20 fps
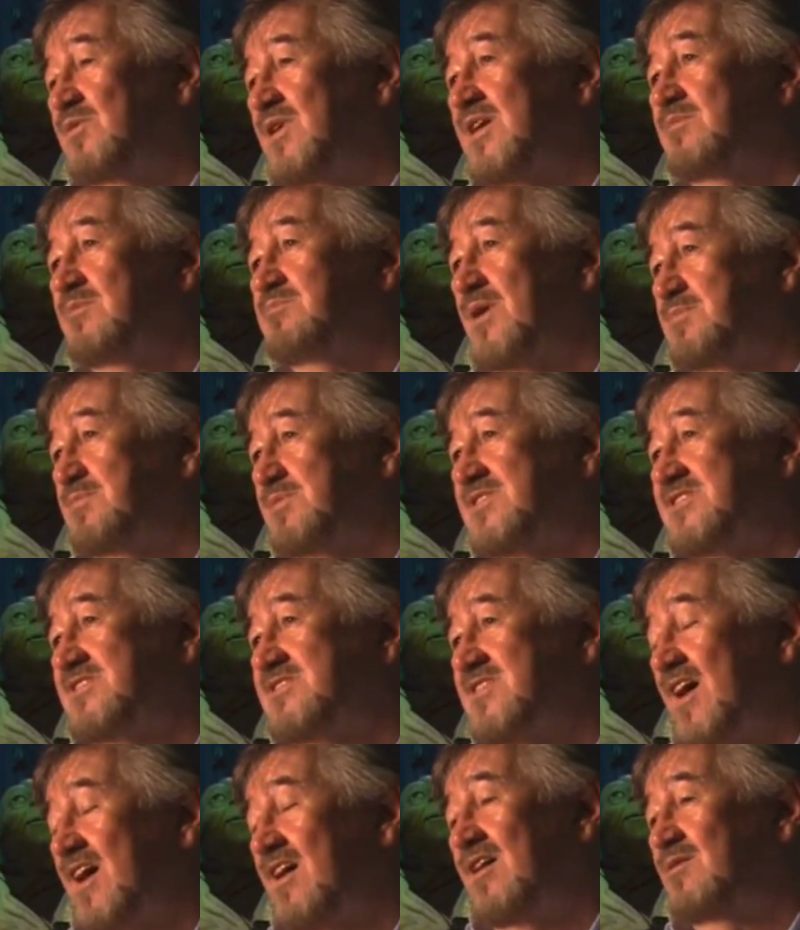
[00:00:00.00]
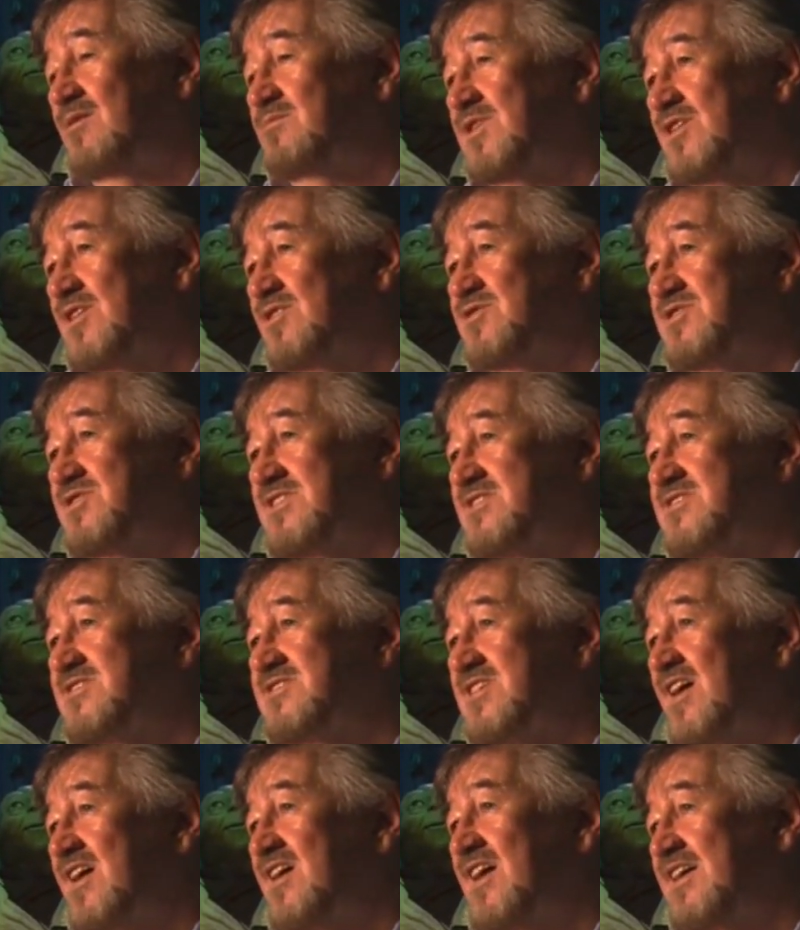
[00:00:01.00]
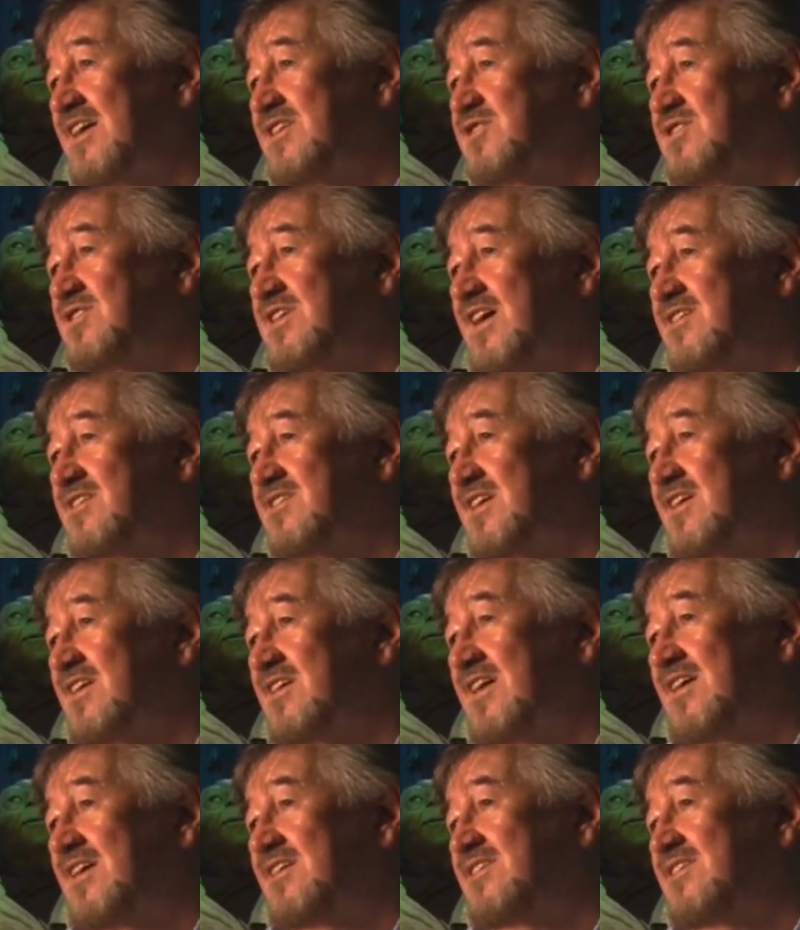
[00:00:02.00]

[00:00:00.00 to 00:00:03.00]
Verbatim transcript: when a puppet's arm goes inside, you get the